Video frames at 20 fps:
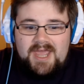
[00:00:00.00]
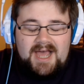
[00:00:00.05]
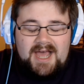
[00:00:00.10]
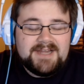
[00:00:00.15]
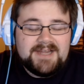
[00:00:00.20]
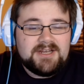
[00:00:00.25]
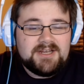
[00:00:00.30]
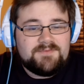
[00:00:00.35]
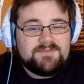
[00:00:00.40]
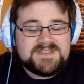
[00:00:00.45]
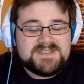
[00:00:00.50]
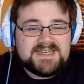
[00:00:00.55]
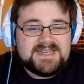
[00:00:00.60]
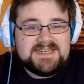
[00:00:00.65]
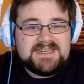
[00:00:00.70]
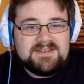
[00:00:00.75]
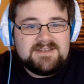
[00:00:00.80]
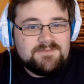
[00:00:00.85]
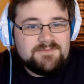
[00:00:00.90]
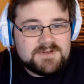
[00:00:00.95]
I don't know if it's
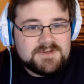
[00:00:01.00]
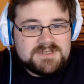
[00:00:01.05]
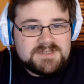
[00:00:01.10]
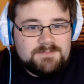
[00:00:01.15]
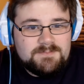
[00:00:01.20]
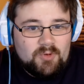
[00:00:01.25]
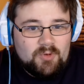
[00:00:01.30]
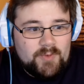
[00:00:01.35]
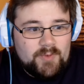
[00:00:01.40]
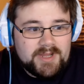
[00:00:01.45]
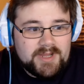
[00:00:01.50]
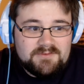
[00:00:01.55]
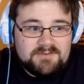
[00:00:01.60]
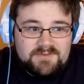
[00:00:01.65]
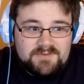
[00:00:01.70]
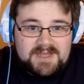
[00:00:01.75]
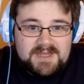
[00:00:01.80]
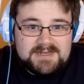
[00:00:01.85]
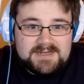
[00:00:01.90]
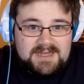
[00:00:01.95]
any difference, but we're going to
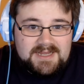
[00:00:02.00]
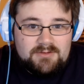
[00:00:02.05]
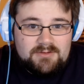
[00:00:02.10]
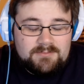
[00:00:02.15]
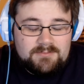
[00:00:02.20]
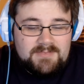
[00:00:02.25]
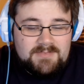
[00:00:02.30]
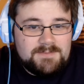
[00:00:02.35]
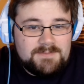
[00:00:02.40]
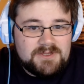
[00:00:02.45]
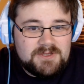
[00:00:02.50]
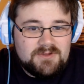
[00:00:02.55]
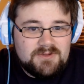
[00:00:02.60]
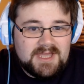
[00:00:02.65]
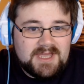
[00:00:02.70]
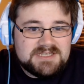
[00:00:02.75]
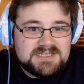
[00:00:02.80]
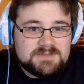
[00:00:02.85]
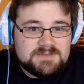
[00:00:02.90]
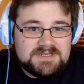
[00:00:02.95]
find out. And maybe you
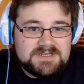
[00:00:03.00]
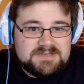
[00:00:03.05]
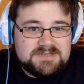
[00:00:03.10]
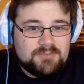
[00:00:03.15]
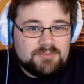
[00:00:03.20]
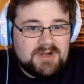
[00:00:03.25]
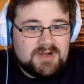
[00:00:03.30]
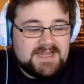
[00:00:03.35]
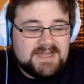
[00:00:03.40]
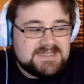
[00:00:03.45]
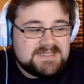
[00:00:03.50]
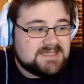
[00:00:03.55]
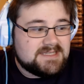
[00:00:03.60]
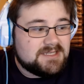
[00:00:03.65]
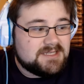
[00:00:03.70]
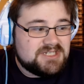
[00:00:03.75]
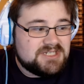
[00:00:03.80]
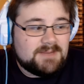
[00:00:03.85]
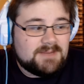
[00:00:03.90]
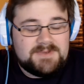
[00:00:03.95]
guys will be surprised that
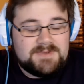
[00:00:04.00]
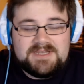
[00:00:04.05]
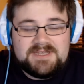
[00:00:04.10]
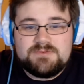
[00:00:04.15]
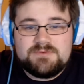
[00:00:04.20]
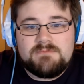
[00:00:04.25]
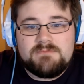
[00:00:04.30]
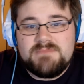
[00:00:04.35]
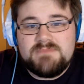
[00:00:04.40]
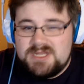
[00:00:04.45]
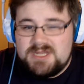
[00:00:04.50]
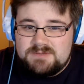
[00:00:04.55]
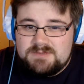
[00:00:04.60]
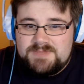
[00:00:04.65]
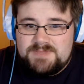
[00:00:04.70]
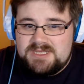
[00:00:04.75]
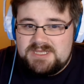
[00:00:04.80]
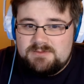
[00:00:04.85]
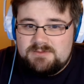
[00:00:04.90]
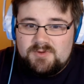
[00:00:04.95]
the Japanese one might not
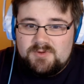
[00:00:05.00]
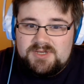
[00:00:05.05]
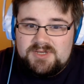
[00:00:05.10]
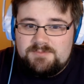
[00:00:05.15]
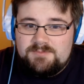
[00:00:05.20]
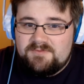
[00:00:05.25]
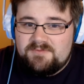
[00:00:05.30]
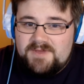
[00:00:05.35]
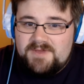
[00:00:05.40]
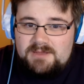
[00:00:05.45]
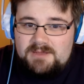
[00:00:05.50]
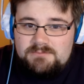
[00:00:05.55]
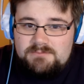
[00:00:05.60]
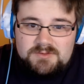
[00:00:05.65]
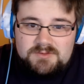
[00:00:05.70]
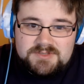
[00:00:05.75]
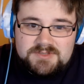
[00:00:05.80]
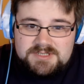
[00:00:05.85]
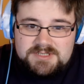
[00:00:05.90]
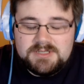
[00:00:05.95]
be the one you prefer
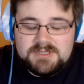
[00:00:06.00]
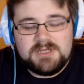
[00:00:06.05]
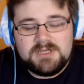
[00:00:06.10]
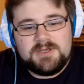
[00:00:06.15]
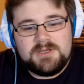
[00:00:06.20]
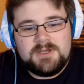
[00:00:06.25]
most.